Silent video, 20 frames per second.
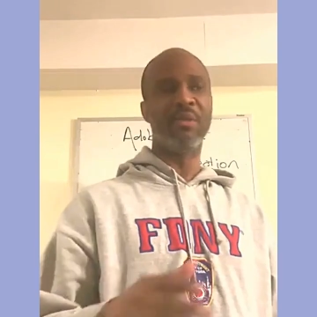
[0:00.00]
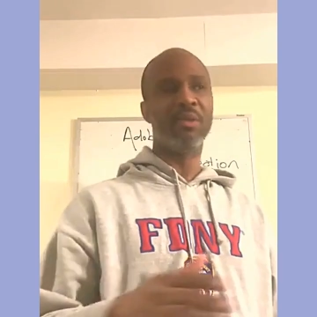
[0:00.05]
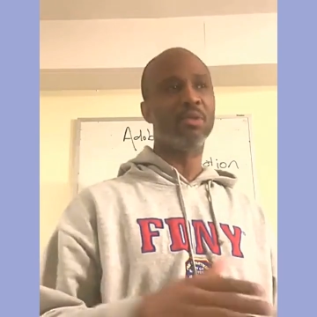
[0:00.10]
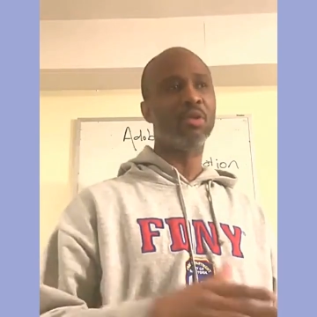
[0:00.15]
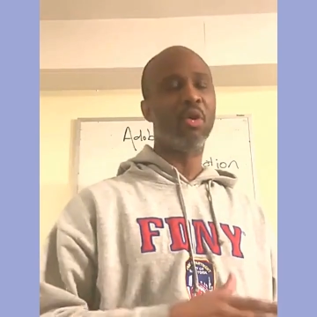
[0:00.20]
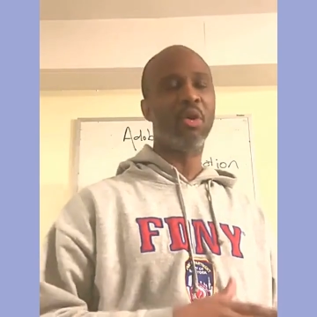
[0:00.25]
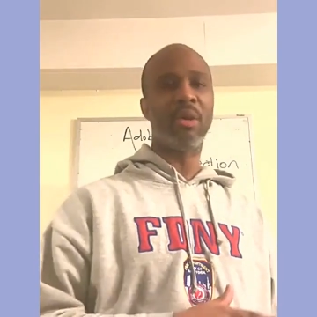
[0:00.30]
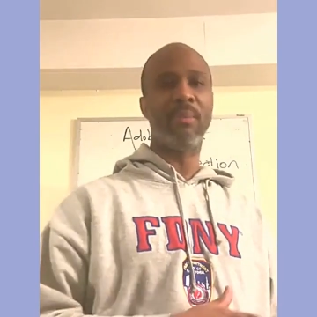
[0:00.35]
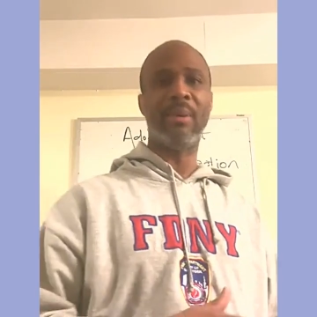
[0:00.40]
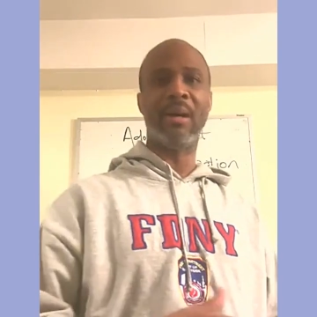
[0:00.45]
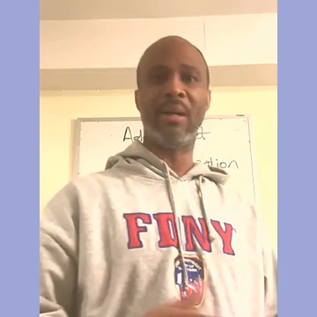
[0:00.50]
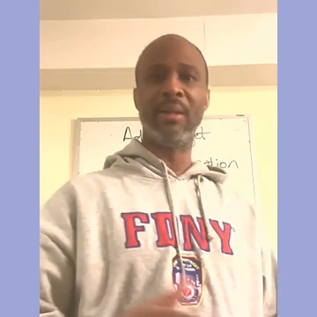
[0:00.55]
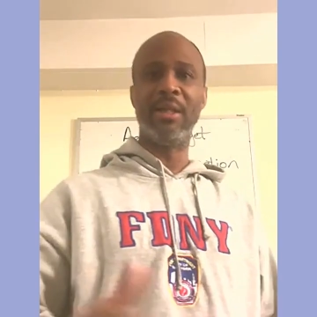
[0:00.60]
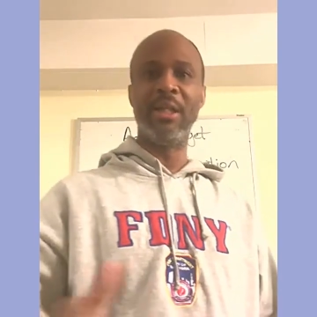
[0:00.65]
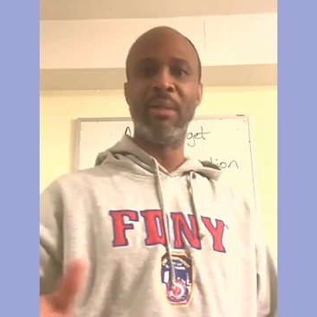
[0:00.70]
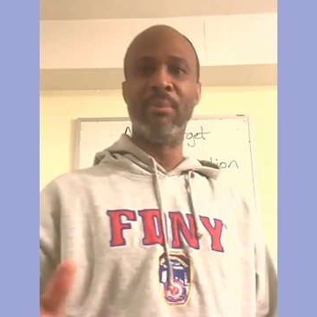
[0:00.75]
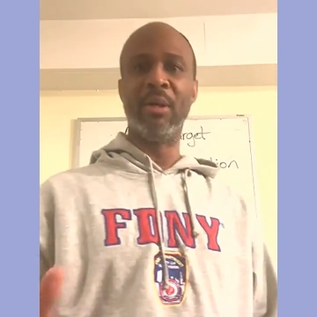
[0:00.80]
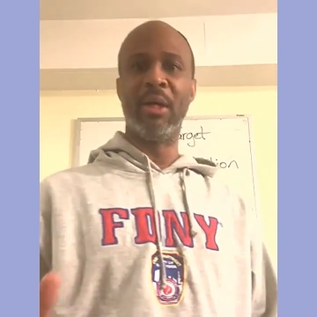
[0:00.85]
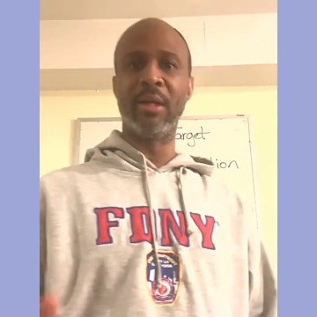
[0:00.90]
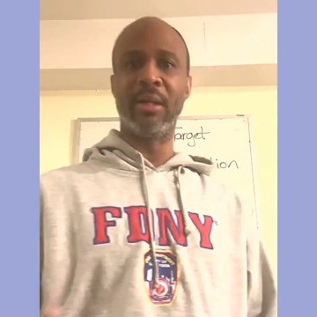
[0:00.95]
to talk about
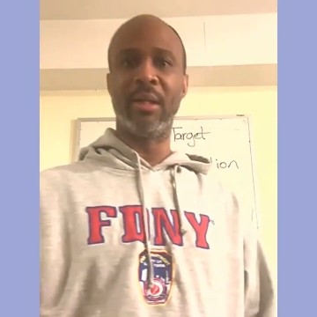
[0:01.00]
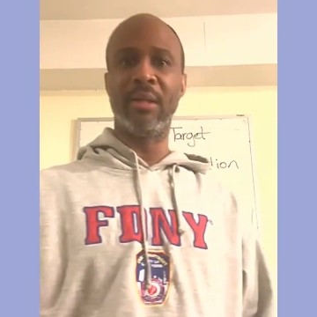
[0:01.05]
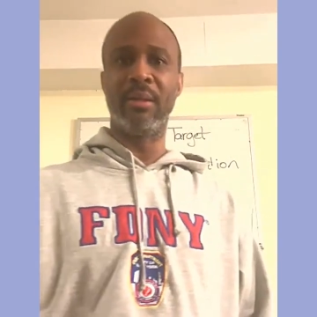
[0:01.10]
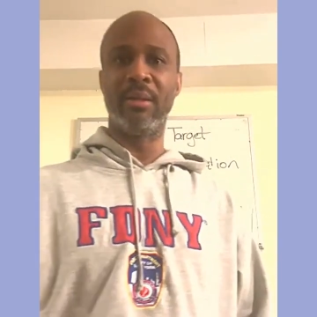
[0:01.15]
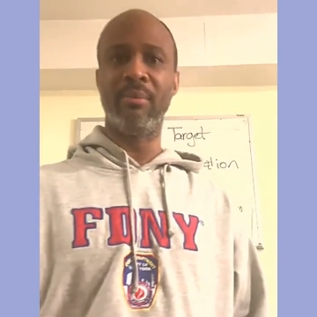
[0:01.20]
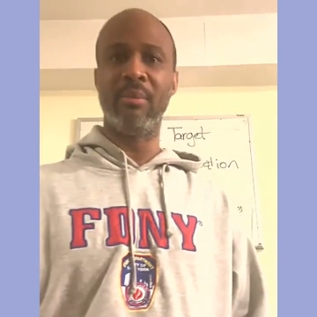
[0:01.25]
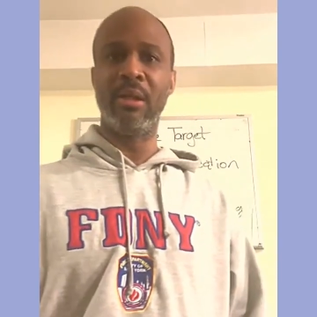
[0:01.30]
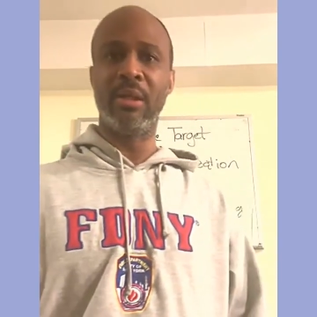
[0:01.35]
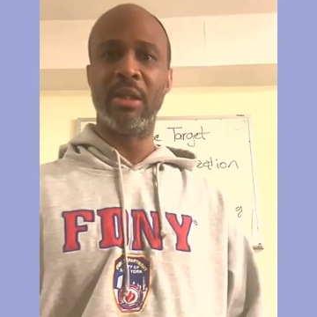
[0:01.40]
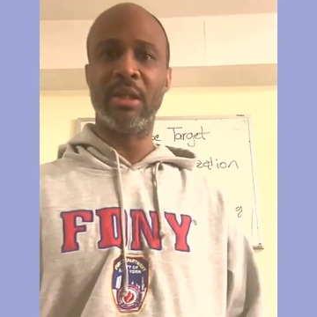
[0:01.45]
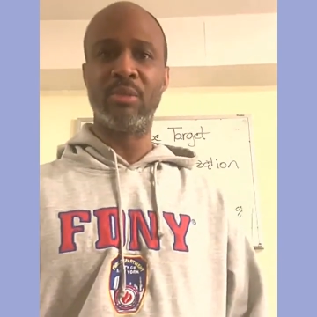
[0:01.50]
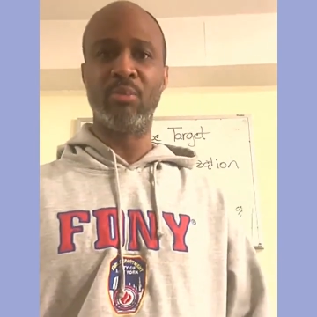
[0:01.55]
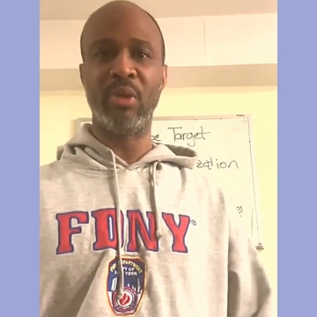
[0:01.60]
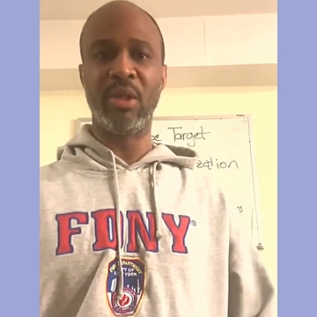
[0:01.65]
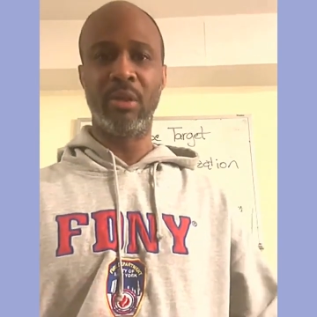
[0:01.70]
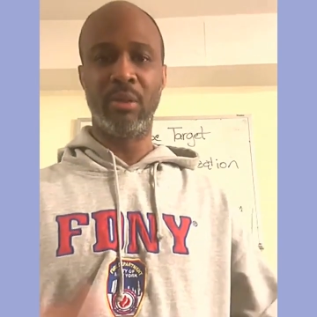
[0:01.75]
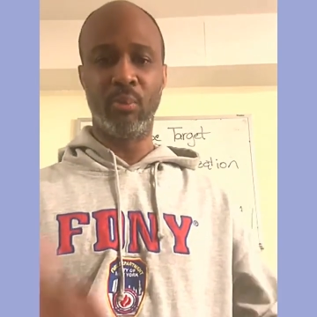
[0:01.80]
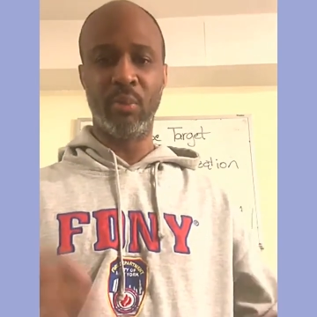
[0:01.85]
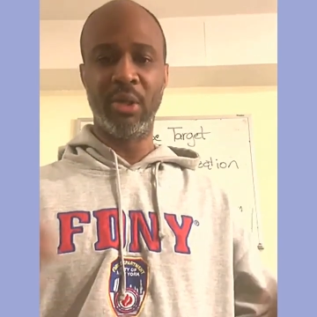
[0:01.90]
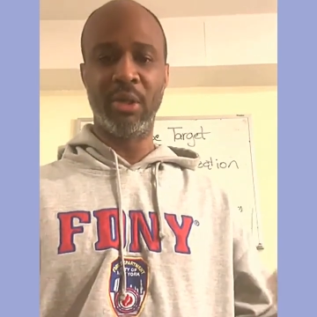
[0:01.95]
debugging, because when
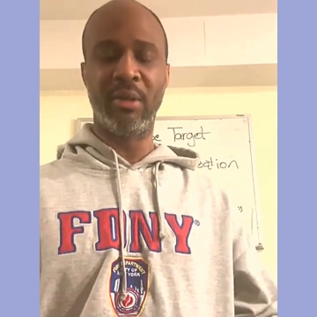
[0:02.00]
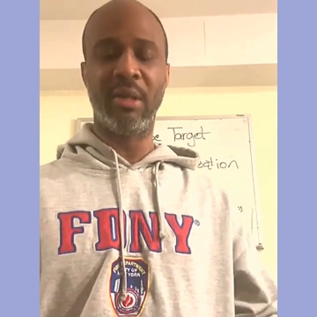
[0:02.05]
you're